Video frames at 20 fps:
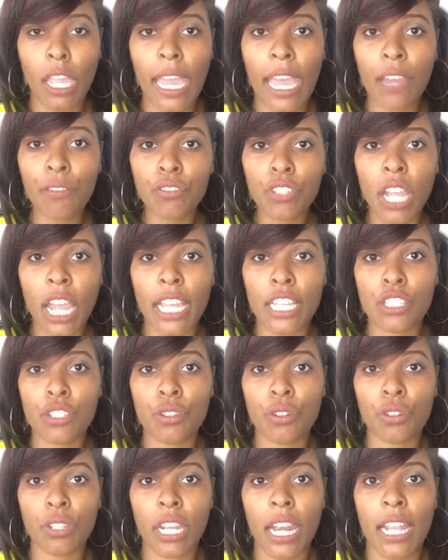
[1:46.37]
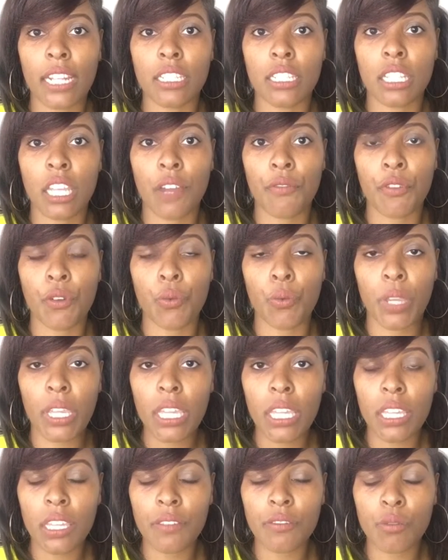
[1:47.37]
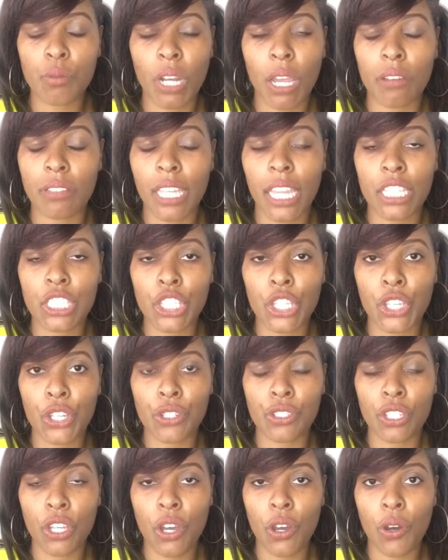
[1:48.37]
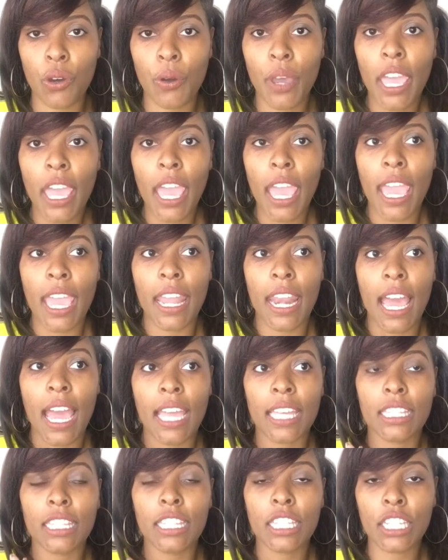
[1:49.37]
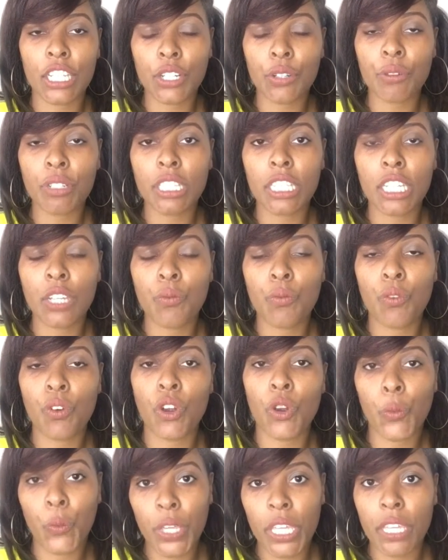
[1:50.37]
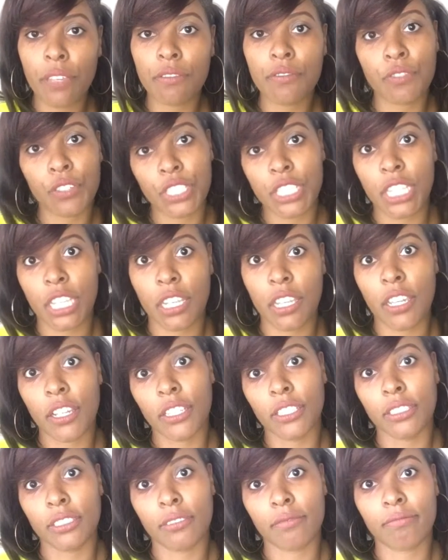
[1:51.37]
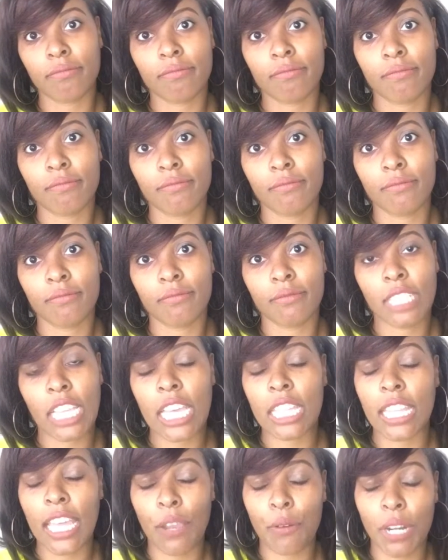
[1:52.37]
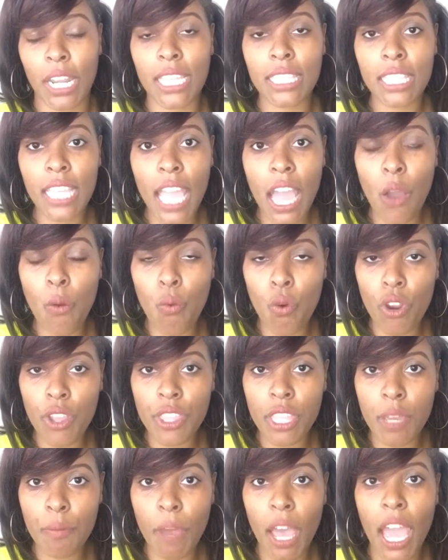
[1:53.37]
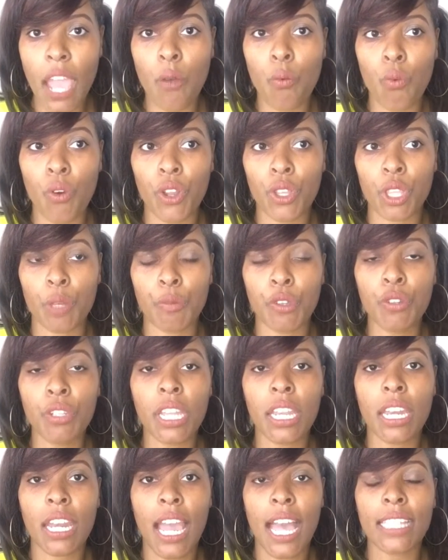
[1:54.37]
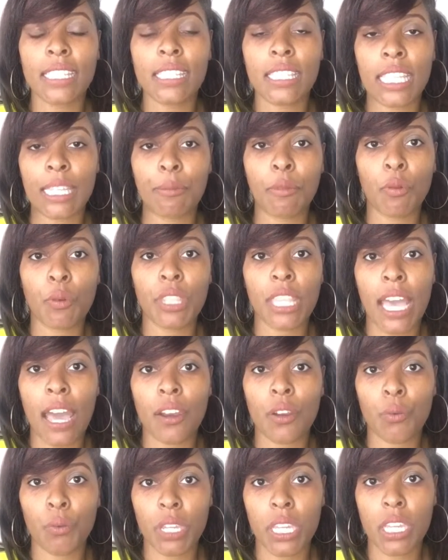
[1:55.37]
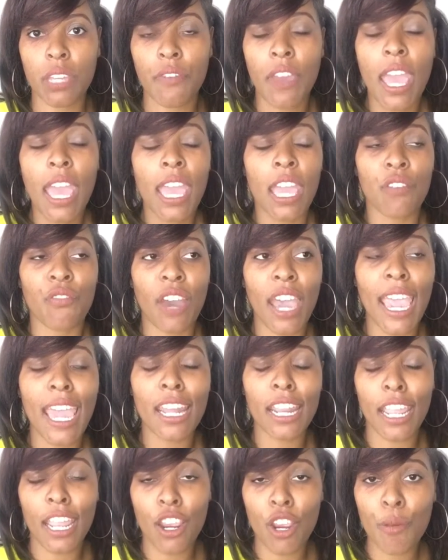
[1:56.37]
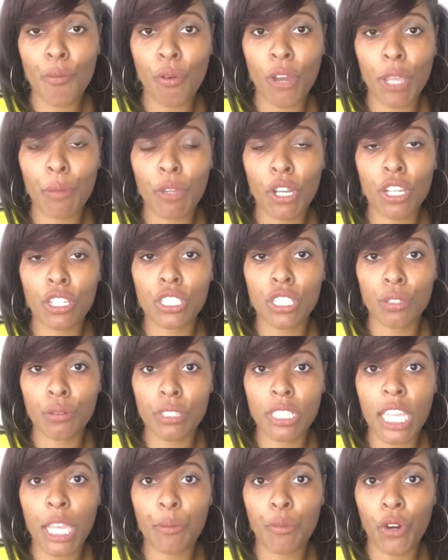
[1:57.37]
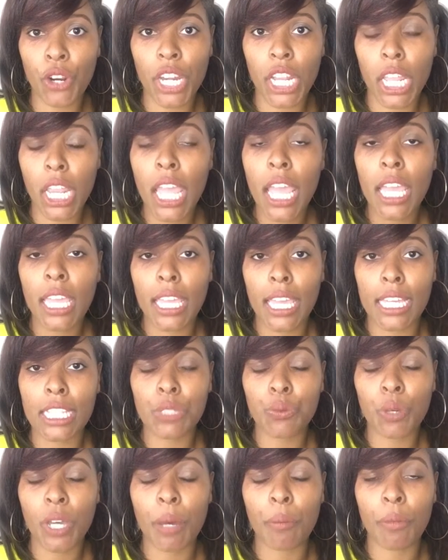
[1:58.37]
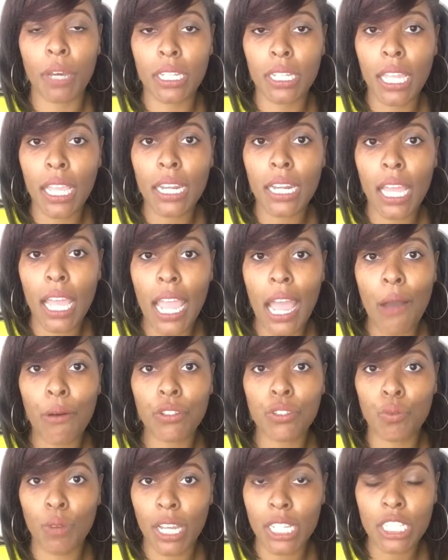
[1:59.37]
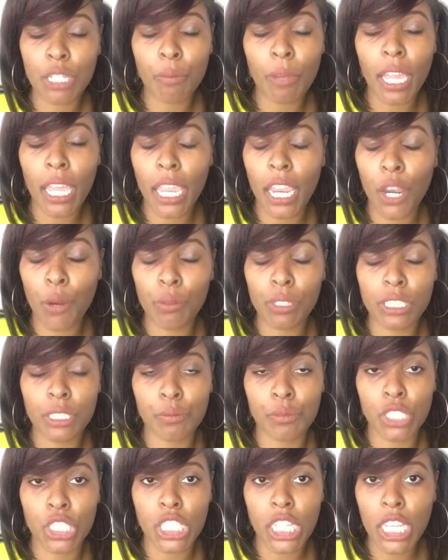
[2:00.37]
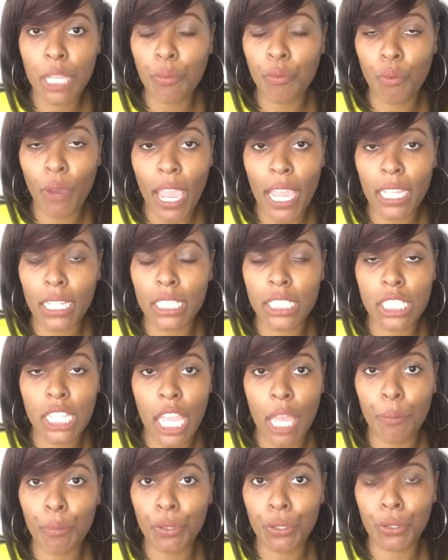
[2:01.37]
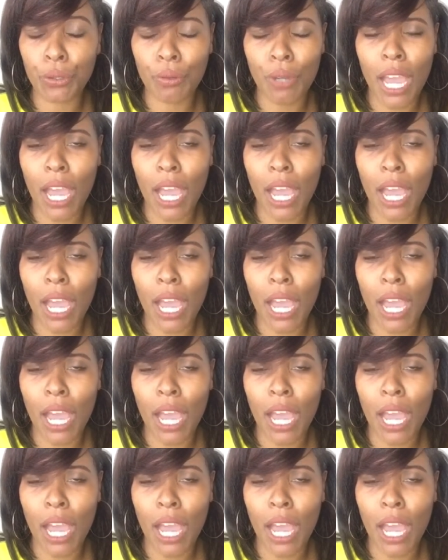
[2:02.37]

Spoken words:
after high school that I discovered weaves when I was 18 years old, and I literally wore weaves for 10 years. Like when I say I wore them, I wore them. You did not see me without a weave. If I had a hair appointment on Tuesday morning, guess what? Monday night I was washing my hair with some cheap raggedy shampoo.